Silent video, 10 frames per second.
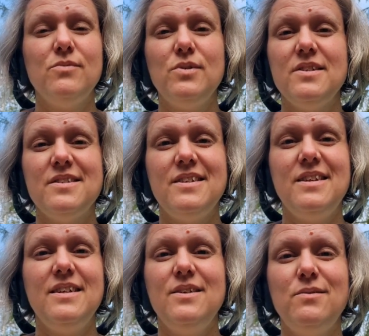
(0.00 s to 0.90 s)
We'll
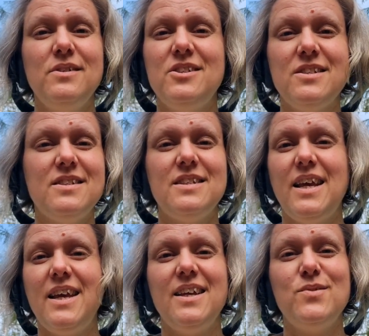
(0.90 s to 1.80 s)
see. We'll just
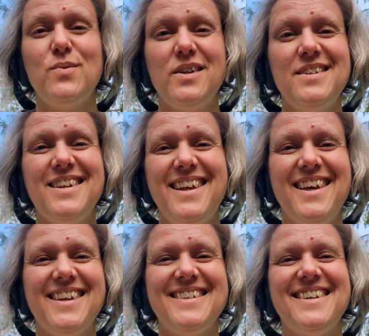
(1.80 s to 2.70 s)
take it one day
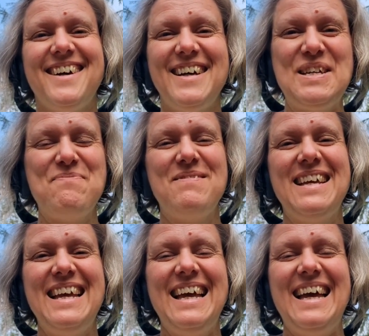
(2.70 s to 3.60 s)
at a time.
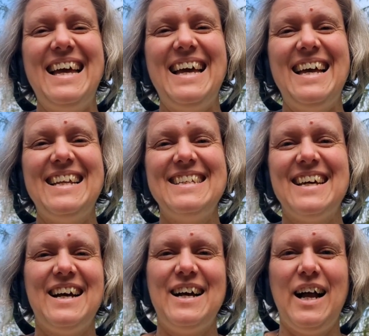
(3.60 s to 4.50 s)
And
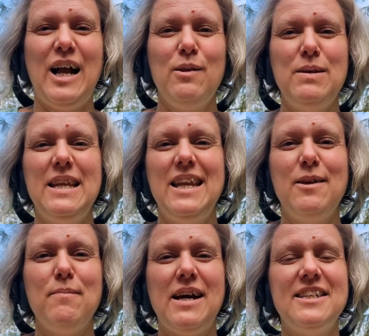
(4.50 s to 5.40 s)
I'll be
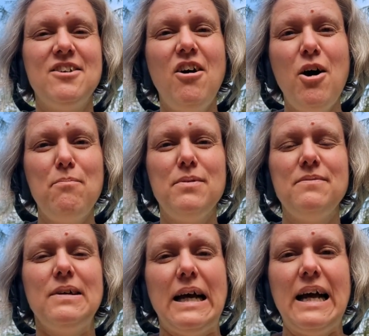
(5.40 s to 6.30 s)
knitting my top
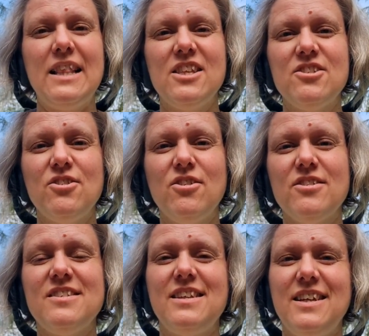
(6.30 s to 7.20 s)
and the
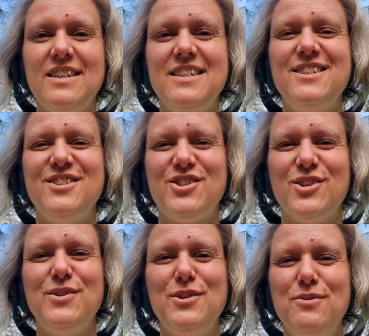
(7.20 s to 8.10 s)
socks that I didn't
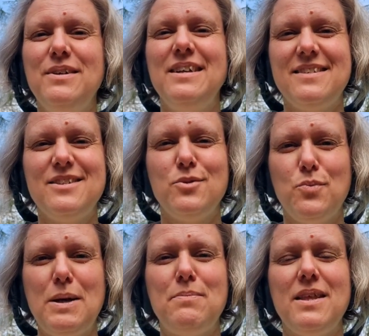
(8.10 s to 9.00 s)
show you. It's the
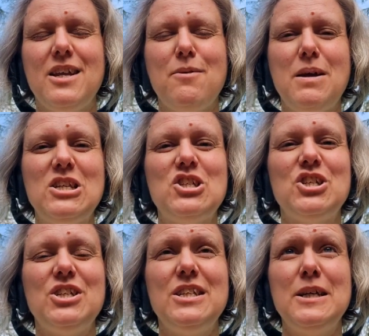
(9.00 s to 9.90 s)
whip that I
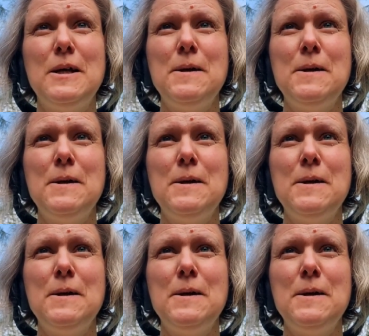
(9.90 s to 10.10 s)
mentioned.